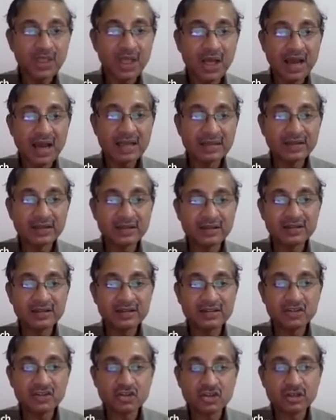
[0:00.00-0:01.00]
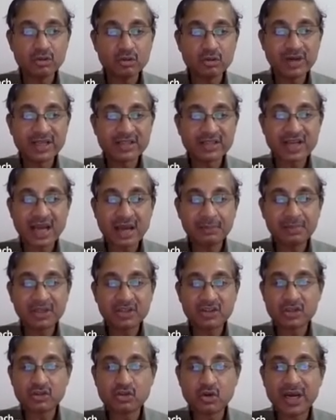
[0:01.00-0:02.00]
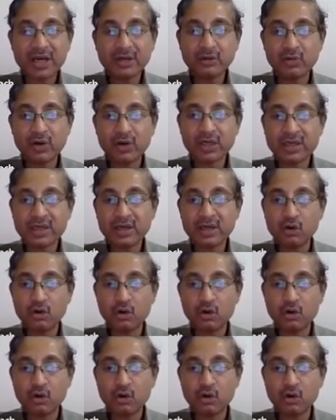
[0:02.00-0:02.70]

And the decision to establish a joint working